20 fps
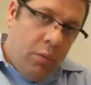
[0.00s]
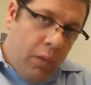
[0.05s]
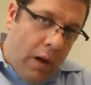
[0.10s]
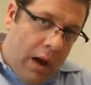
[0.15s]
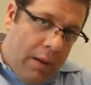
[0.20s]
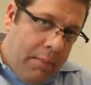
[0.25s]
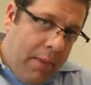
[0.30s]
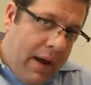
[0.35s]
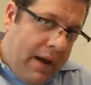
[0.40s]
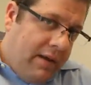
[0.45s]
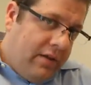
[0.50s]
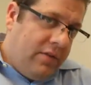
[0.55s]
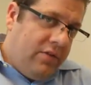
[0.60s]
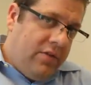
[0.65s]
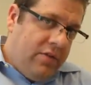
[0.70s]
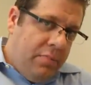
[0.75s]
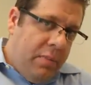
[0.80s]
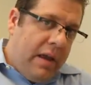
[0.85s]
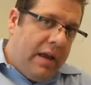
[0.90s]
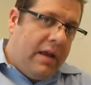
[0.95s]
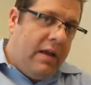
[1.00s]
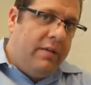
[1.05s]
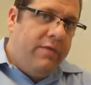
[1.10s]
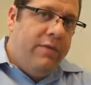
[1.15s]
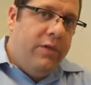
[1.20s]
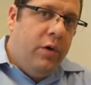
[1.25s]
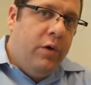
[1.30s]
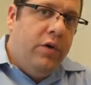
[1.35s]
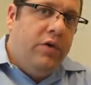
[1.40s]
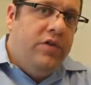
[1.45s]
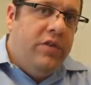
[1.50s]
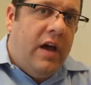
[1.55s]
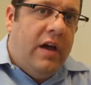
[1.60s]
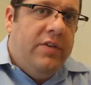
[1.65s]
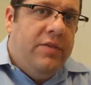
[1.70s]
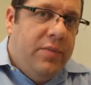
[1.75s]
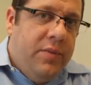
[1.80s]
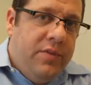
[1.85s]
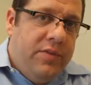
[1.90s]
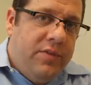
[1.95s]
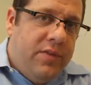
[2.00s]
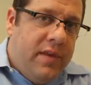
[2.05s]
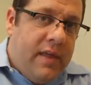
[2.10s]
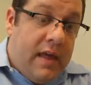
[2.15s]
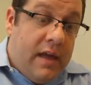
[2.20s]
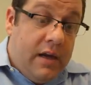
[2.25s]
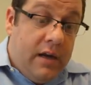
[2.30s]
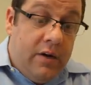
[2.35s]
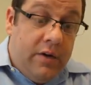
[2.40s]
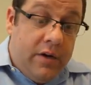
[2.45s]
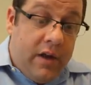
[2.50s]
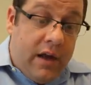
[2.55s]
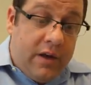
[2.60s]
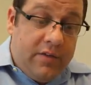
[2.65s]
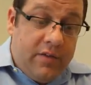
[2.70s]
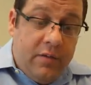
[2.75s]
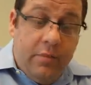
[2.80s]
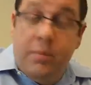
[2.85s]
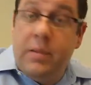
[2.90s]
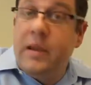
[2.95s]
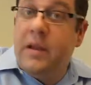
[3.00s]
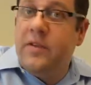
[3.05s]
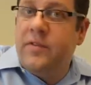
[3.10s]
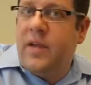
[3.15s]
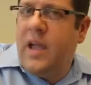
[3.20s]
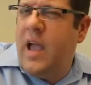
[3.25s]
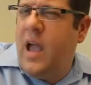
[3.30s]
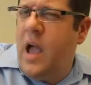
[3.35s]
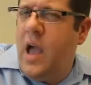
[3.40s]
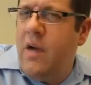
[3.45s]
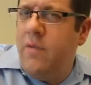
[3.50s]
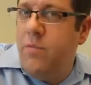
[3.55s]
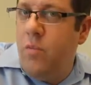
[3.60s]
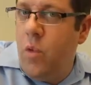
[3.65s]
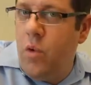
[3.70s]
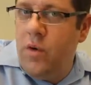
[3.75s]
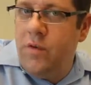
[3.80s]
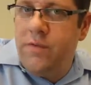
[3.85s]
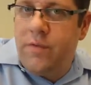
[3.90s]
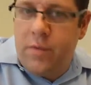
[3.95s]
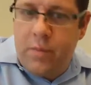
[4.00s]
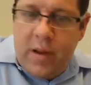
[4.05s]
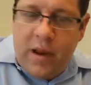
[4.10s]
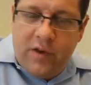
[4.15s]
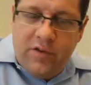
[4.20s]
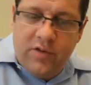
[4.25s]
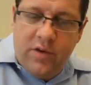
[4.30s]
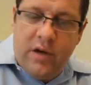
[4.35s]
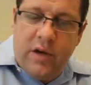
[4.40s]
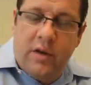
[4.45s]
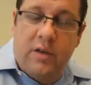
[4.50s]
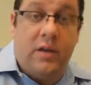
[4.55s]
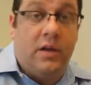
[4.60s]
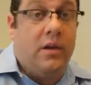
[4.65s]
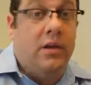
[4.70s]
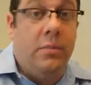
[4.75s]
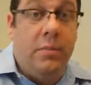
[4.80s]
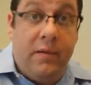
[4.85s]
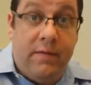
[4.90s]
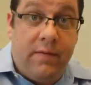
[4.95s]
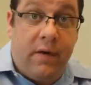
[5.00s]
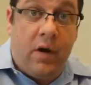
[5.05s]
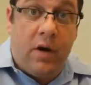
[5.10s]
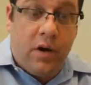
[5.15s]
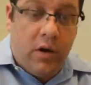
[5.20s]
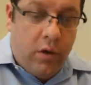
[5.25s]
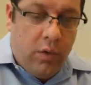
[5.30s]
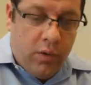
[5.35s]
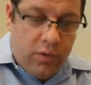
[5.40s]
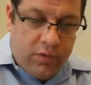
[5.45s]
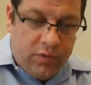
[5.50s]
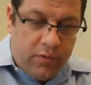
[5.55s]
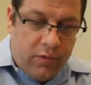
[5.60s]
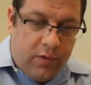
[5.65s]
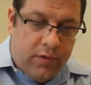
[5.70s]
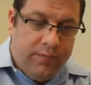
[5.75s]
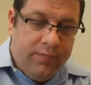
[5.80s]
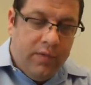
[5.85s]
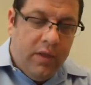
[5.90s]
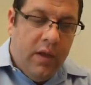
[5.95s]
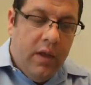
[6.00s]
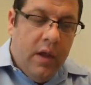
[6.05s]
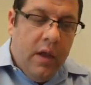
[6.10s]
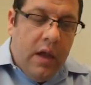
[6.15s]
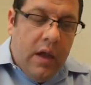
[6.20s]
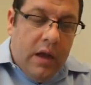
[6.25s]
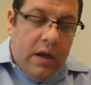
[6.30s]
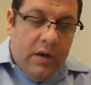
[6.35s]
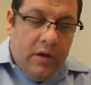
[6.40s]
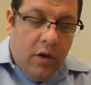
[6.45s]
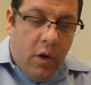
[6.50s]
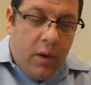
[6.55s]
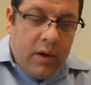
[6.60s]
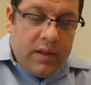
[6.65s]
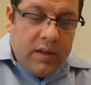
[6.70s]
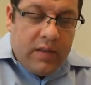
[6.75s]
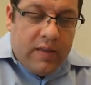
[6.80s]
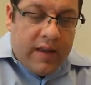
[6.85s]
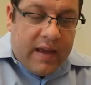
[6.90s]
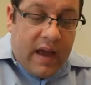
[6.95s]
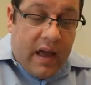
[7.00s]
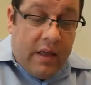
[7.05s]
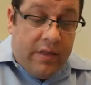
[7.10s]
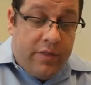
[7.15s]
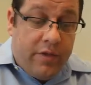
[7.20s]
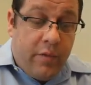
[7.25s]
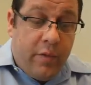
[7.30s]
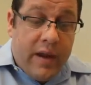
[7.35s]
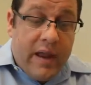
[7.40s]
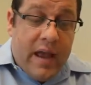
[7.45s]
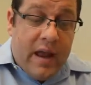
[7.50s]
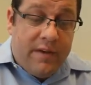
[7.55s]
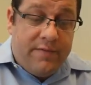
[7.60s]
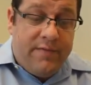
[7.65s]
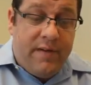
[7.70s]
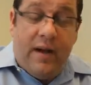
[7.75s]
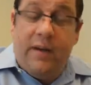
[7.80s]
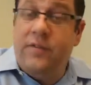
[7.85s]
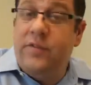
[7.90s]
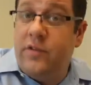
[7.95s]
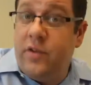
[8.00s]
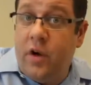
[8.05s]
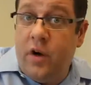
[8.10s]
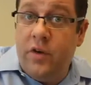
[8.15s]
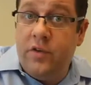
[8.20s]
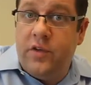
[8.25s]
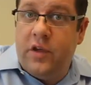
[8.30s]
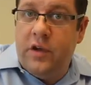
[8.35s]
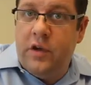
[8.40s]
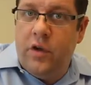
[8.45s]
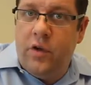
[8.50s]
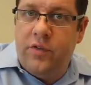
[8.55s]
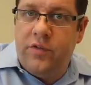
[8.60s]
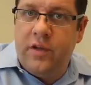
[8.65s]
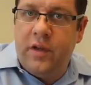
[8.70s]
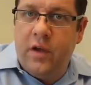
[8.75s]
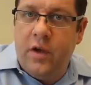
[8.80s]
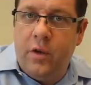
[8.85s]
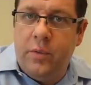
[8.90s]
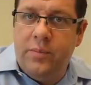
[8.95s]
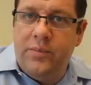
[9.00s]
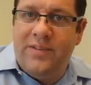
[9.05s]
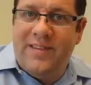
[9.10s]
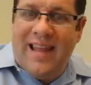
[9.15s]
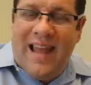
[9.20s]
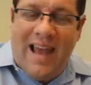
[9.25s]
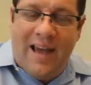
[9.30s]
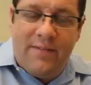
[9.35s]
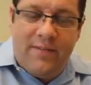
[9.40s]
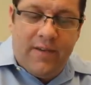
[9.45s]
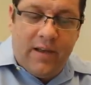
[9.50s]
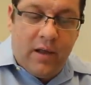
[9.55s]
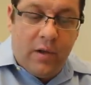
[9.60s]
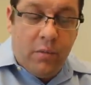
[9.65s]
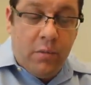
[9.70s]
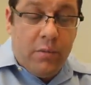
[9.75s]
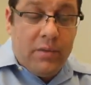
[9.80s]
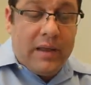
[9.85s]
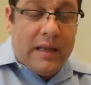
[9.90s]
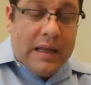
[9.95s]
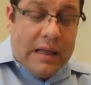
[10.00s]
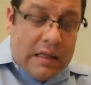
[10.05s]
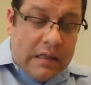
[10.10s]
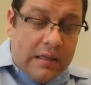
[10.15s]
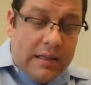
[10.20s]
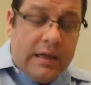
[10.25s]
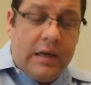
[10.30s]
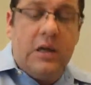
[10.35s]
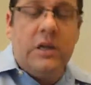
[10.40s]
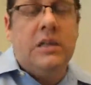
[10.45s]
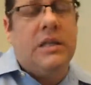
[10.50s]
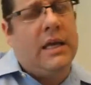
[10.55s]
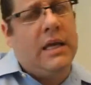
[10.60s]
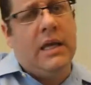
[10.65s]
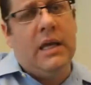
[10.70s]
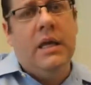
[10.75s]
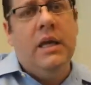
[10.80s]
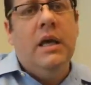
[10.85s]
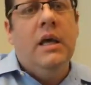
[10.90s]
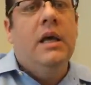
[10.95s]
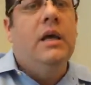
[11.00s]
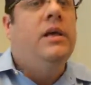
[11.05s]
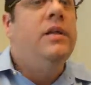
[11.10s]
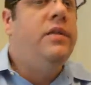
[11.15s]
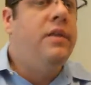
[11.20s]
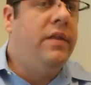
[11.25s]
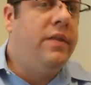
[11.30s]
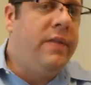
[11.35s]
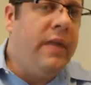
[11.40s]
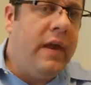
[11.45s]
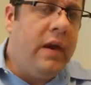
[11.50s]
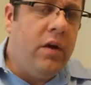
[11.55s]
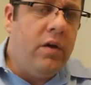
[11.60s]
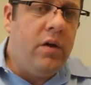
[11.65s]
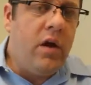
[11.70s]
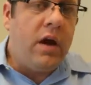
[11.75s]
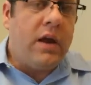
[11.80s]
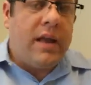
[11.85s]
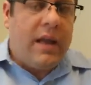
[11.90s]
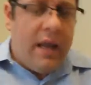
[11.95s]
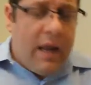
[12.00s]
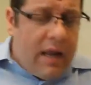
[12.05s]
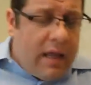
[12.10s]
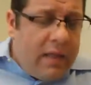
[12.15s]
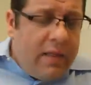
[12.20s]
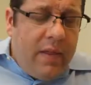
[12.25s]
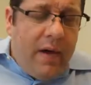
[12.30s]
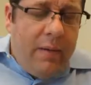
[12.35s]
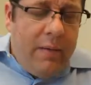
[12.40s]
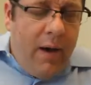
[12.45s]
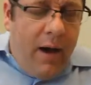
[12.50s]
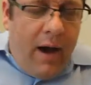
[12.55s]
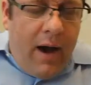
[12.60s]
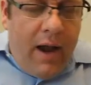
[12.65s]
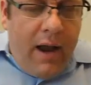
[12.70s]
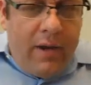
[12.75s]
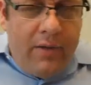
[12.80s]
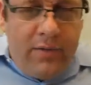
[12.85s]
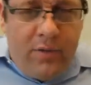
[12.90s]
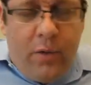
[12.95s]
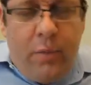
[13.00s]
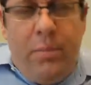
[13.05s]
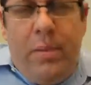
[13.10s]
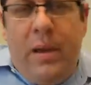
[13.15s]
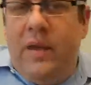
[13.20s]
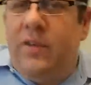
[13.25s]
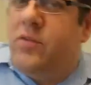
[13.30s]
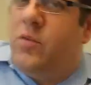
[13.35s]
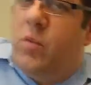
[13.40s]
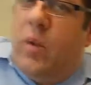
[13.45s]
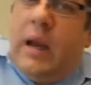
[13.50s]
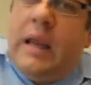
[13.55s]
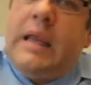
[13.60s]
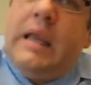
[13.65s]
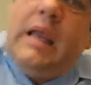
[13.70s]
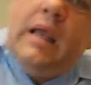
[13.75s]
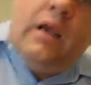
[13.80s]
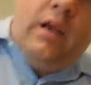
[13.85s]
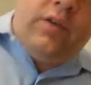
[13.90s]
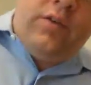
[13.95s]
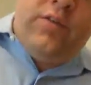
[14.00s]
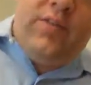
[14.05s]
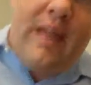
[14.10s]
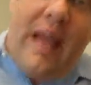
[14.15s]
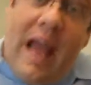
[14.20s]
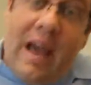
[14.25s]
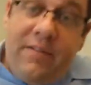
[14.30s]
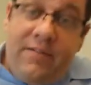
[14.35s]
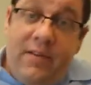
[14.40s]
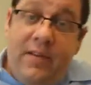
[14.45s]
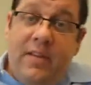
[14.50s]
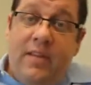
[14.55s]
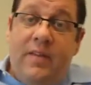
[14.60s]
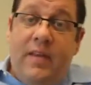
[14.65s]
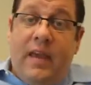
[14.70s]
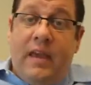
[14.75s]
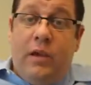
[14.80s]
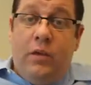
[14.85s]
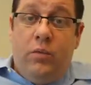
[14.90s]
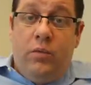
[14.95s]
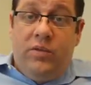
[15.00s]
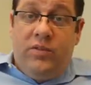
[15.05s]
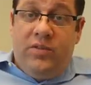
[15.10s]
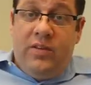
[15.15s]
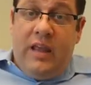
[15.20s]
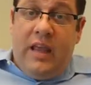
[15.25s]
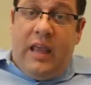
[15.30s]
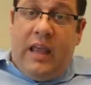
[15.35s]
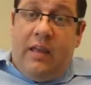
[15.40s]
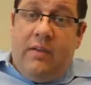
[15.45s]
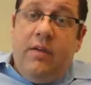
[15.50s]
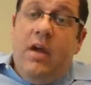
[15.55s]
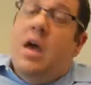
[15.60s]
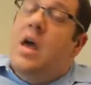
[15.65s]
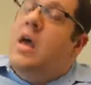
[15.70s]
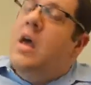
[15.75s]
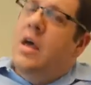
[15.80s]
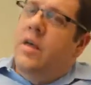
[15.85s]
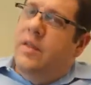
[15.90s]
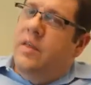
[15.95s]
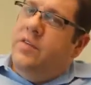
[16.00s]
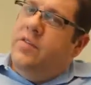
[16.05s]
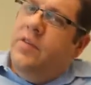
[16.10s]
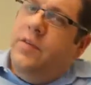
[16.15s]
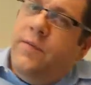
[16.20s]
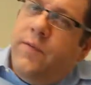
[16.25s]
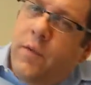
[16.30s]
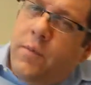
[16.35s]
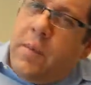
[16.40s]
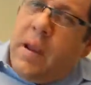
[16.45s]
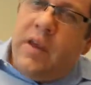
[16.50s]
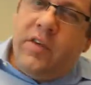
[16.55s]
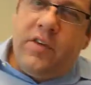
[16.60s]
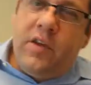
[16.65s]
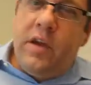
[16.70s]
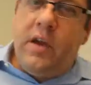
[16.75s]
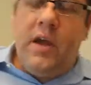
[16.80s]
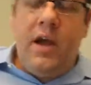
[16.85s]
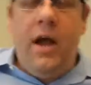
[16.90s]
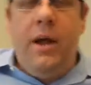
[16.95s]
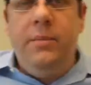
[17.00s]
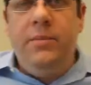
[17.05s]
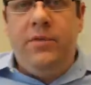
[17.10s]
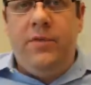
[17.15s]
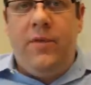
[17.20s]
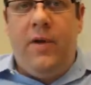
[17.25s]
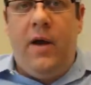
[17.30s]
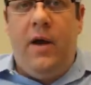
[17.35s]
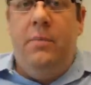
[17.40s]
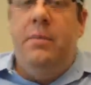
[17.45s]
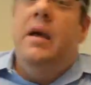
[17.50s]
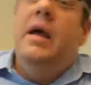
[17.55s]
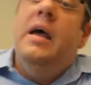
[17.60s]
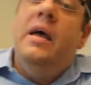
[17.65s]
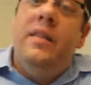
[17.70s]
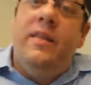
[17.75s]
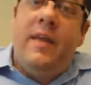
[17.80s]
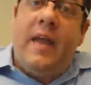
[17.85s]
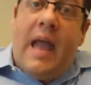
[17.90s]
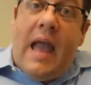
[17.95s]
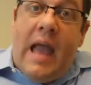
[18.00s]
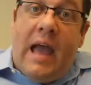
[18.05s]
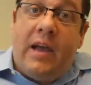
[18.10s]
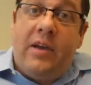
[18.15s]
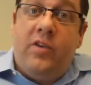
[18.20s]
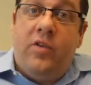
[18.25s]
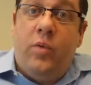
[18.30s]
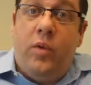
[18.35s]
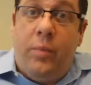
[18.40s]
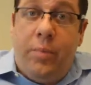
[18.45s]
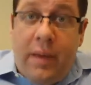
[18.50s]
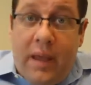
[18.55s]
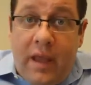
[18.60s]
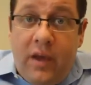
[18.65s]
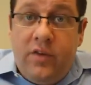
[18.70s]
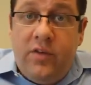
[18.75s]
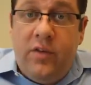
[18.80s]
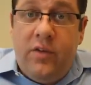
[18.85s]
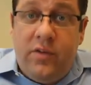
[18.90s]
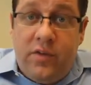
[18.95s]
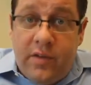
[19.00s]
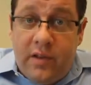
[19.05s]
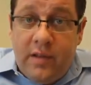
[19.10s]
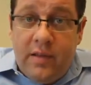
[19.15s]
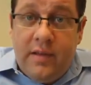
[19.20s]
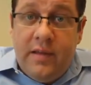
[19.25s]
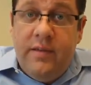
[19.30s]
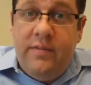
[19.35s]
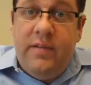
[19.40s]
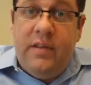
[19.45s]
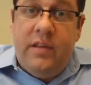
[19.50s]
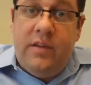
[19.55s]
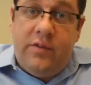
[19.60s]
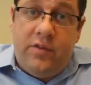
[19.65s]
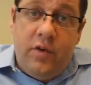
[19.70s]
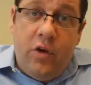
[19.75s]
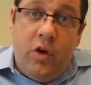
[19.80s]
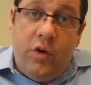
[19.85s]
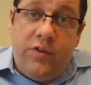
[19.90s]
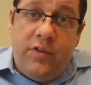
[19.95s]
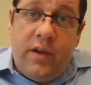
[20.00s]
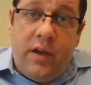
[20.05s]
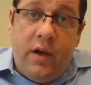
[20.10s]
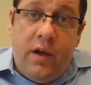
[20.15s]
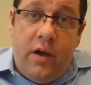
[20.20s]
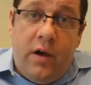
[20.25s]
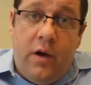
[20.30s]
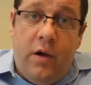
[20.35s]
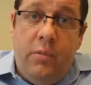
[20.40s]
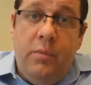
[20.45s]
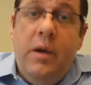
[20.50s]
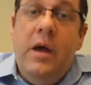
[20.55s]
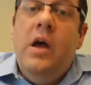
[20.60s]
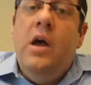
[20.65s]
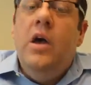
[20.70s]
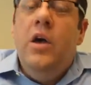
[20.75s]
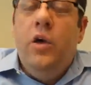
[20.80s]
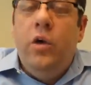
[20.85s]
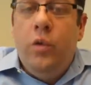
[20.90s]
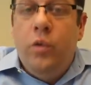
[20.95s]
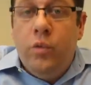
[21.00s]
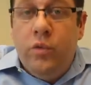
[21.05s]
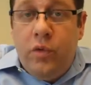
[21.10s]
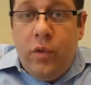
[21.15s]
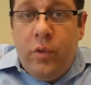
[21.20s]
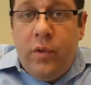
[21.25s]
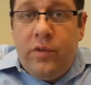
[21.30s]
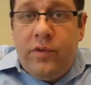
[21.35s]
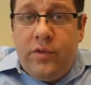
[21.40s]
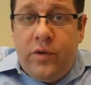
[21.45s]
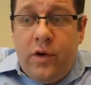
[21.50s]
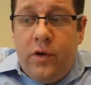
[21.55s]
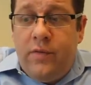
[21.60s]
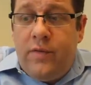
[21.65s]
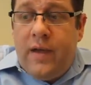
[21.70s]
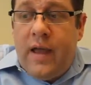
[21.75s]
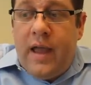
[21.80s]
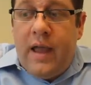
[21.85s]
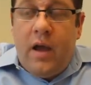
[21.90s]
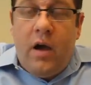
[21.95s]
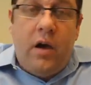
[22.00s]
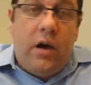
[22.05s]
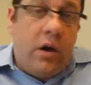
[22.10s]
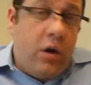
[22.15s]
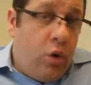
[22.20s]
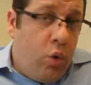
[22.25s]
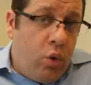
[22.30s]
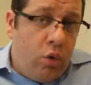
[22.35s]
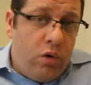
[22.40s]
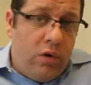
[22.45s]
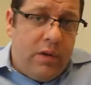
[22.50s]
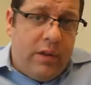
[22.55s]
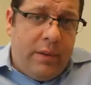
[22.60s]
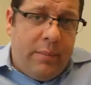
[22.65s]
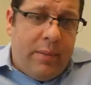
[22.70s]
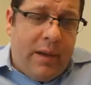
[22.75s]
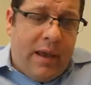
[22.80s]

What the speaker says: Well, I might make a few adjustments to that introduction because I have more information here that could be very useful. Knowing that they got 3 out of 5 stars on nursing home staffing, well then clearly that they are not getting the highest or best ranking on staffing that they could receive. And this information comes from the actual patients that live in this nursing home who do a survey on a quarterly